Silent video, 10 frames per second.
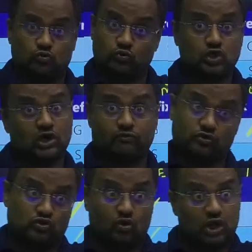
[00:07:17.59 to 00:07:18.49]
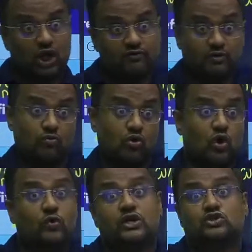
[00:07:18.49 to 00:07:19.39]
which are soil having more
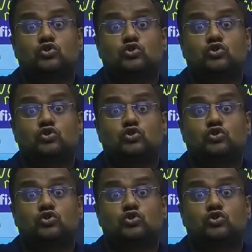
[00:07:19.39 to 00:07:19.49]
voids,